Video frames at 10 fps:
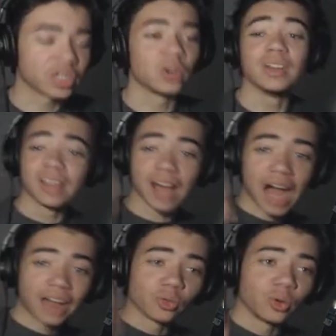So,
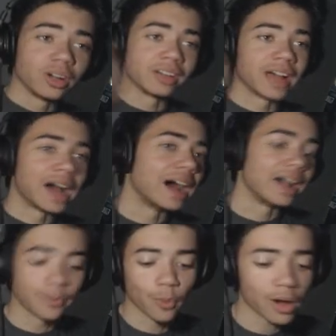hi everyone,
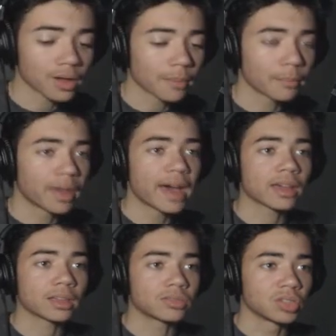hi, welcome
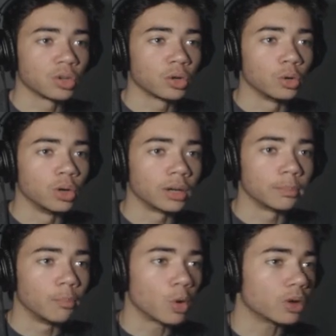back to
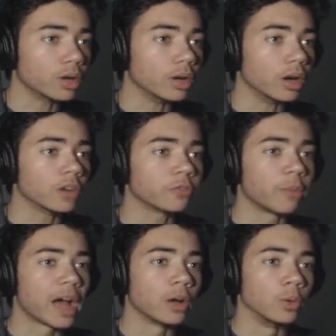more
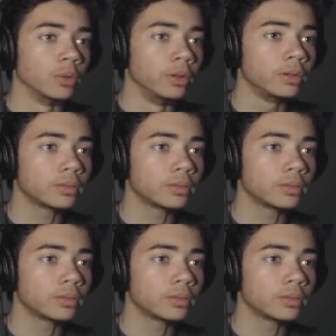Earthbound!